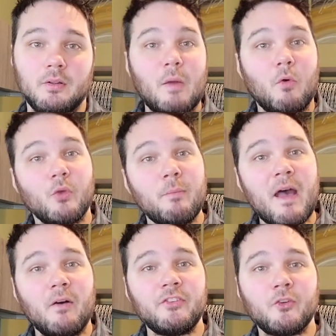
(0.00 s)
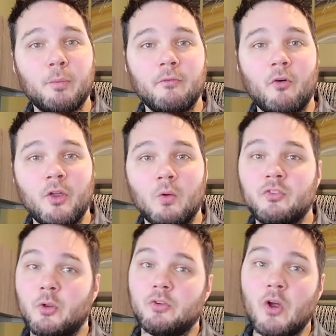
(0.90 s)
that will rebalance your portfolio
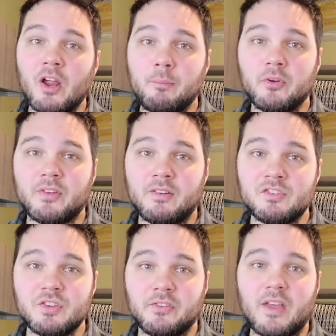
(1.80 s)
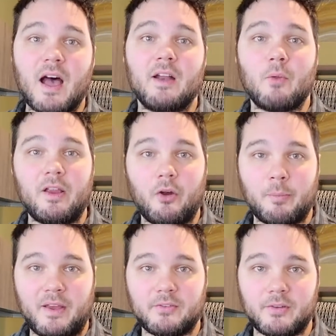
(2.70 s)
to your target percentages on a regular
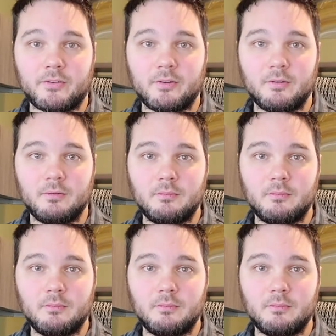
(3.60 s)
basis.